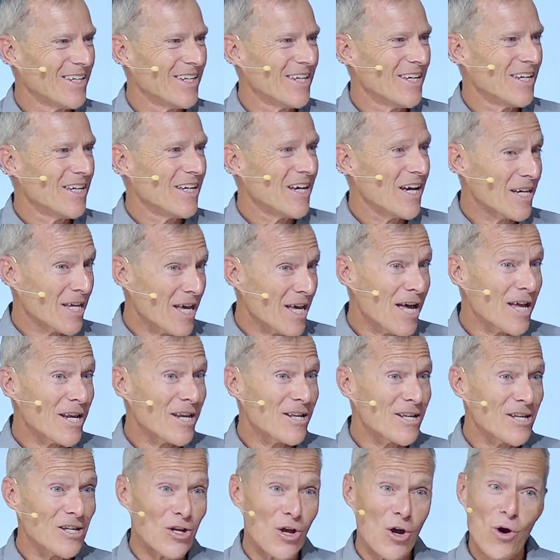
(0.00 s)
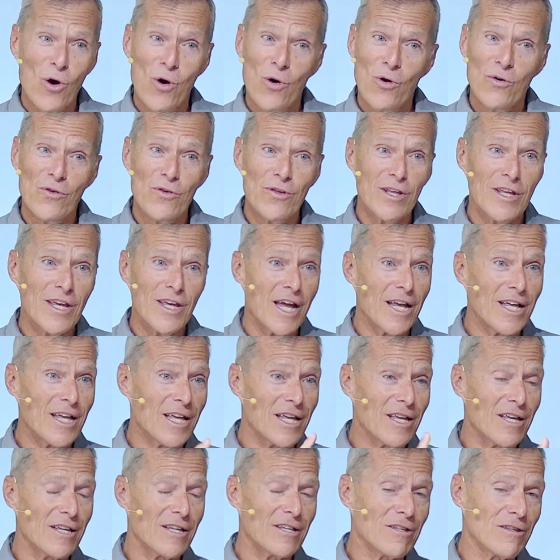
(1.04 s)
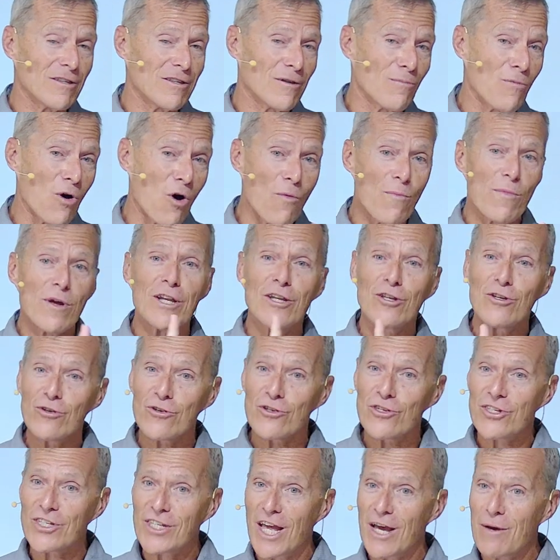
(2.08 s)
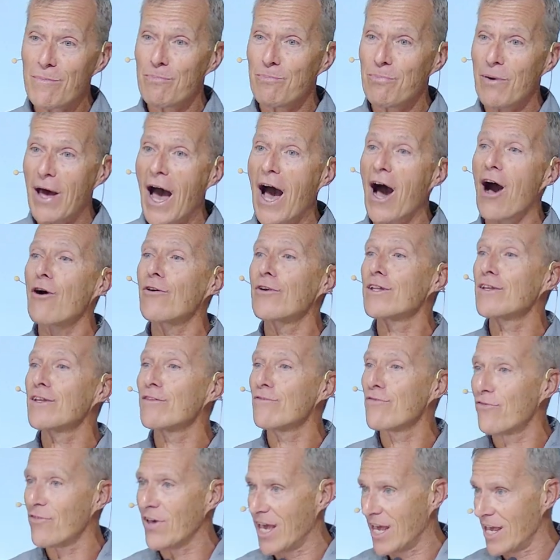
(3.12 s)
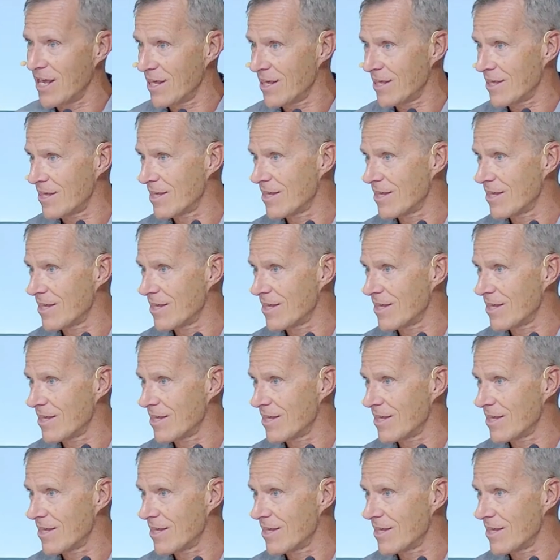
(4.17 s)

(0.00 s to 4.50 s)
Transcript: Again, you know, the moment you step out in faith